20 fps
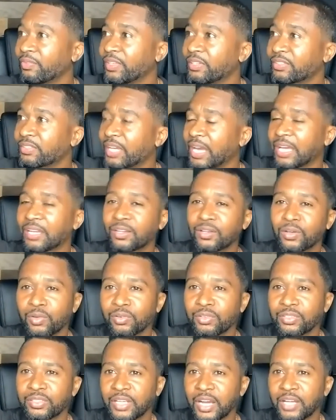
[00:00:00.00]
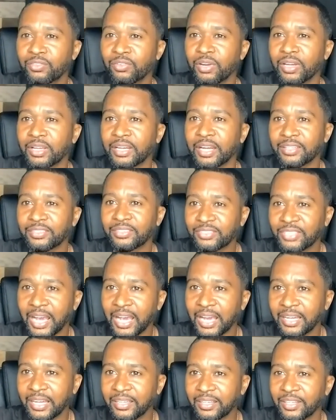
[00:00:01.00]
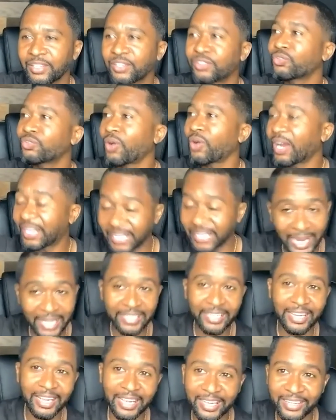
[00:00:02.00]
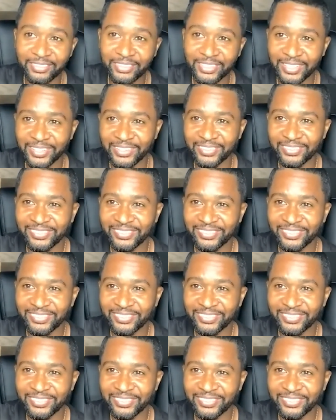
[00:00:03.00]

this guy look over the contract and I signed it. So I got to have him,